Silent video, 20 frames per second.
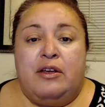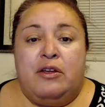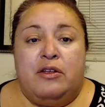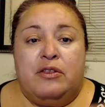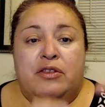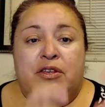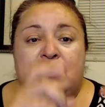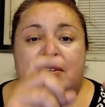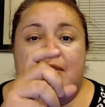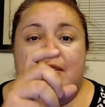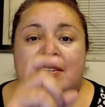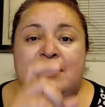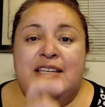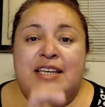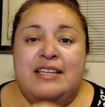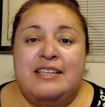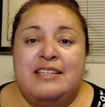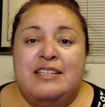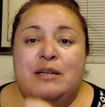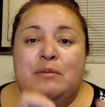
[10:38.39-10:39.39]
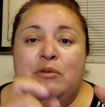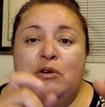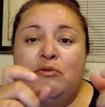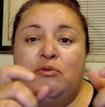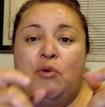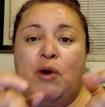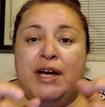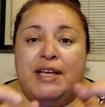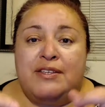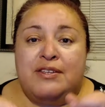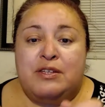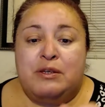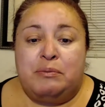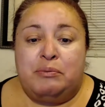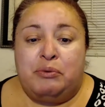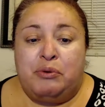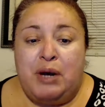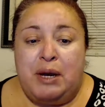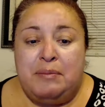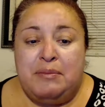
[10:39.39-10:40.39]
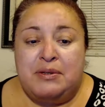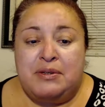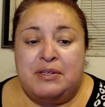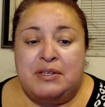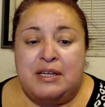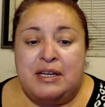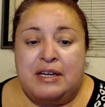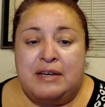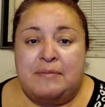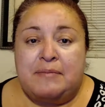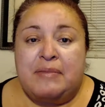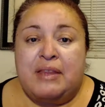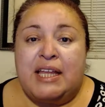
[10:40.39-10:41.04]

the system of white supremacy